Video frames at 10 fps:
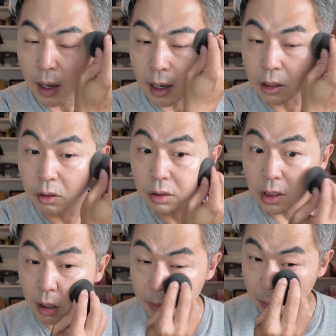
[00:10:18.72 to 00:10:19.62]
And you
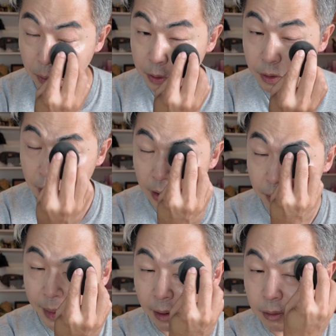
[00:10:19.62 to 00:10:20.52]
tell me what you think
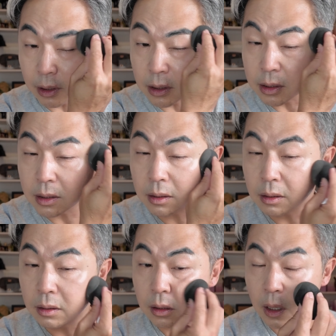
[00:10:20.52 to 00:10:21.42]
about this.
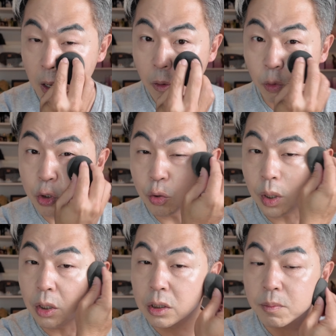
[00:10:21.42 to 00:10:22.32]
Which
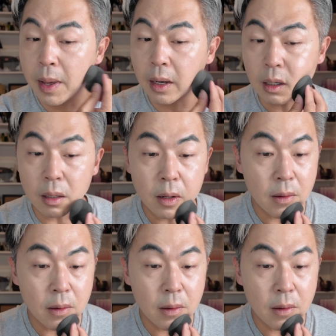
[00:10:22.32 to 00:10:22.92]
one looks better?